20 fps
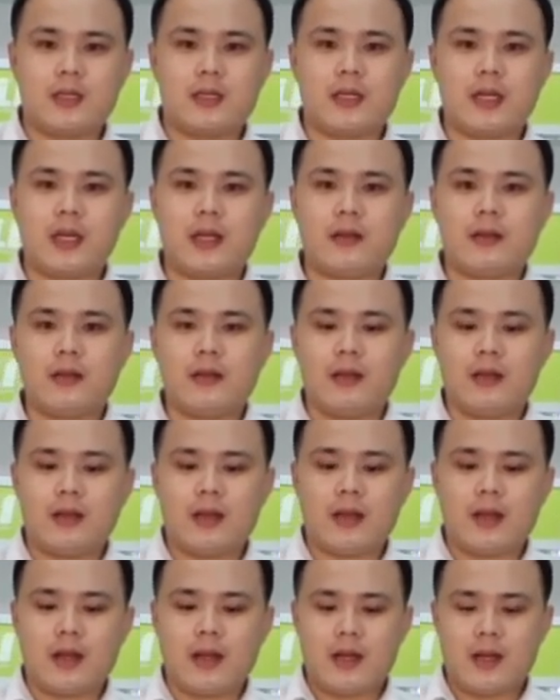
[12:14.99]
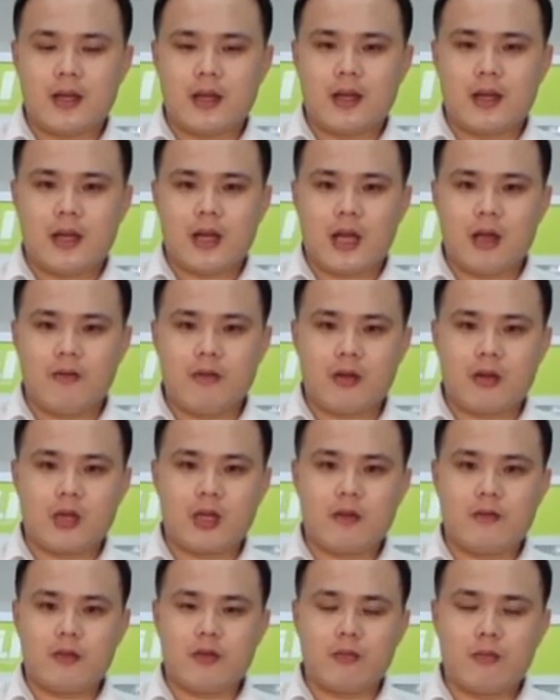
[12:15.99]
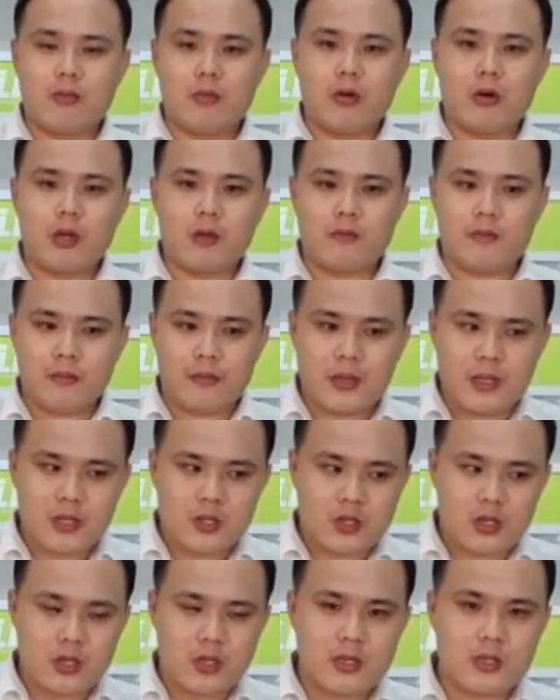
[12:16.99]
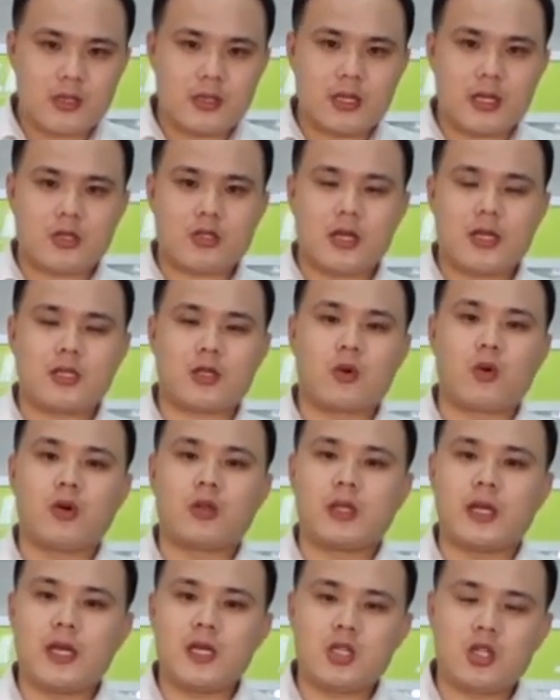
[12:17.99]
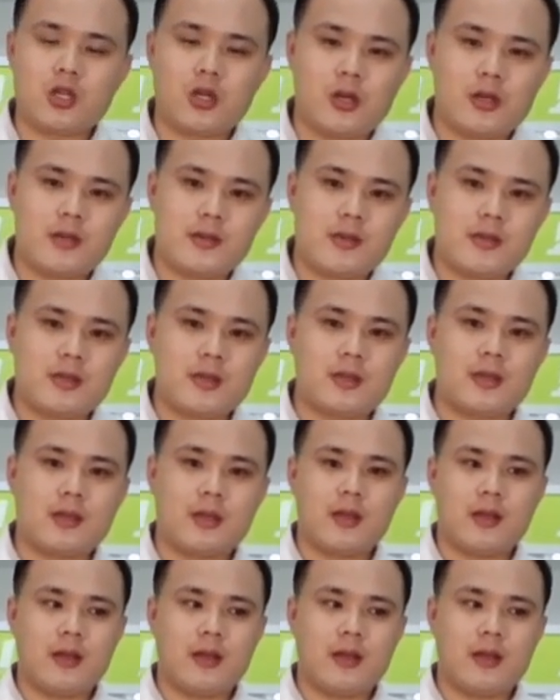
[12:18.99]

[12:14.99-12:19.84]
Then I will give you more information such as quotations,